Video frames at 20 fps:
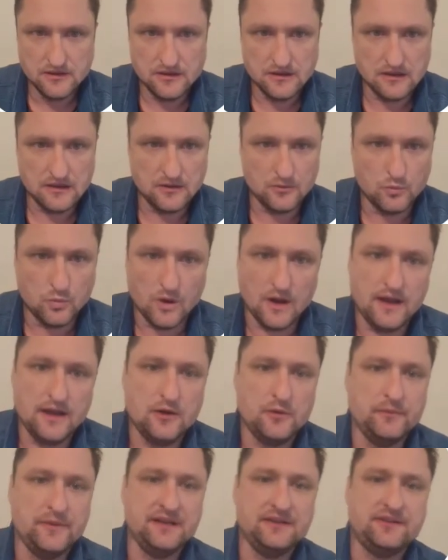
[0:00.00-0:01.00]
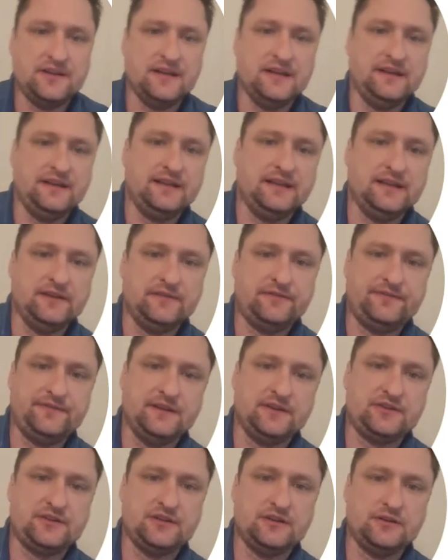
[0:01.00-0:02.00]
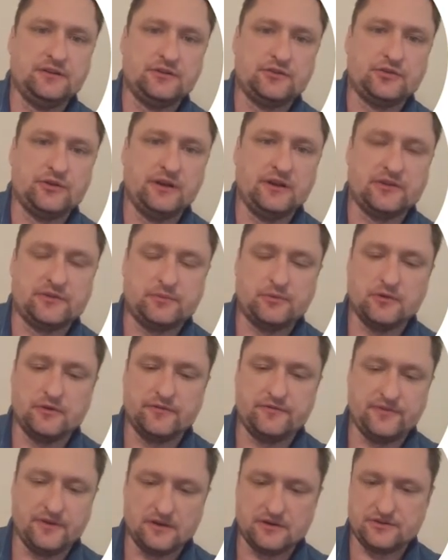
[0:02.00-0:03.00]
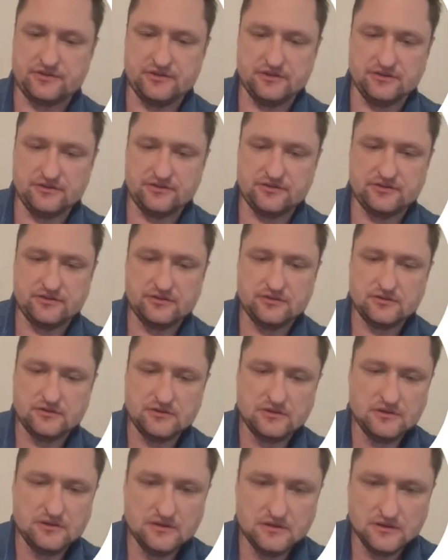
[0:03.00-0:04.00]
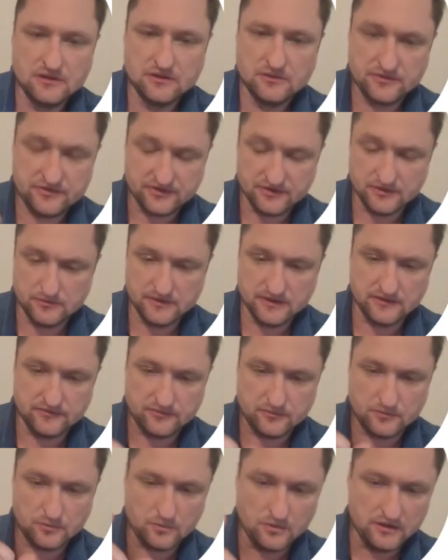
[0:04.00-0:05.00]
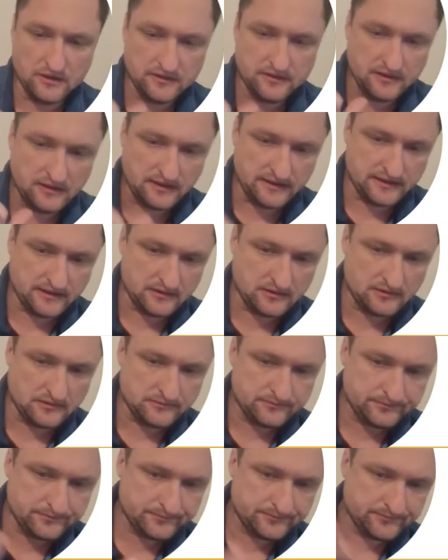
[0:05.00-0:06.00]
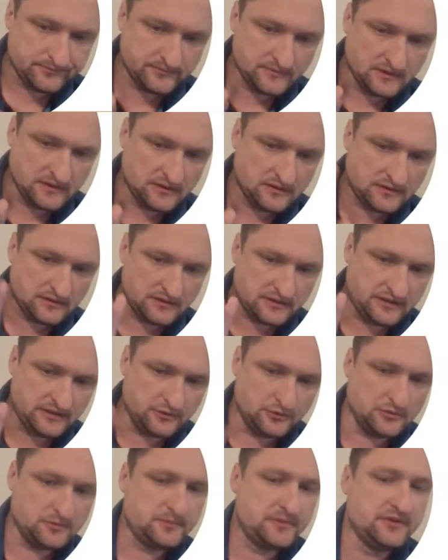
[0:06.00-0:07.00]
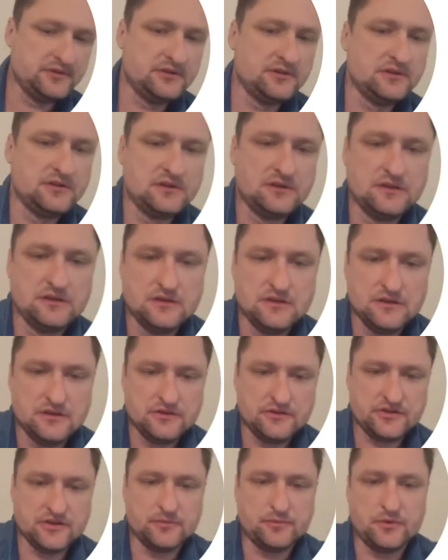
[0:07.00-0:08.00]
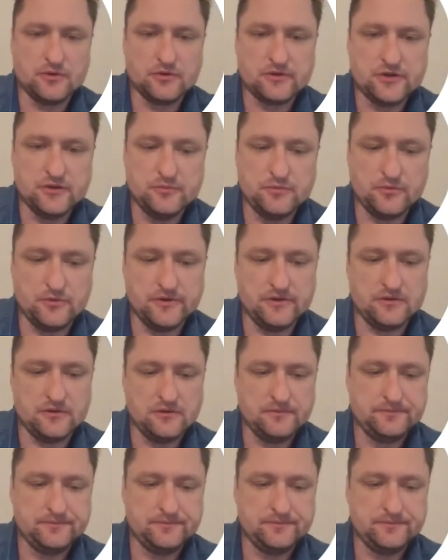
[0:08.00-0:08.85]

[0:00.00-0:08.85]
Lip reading: while maintaining efficient transport functions. So we have one layer cubed, simple cuboidal.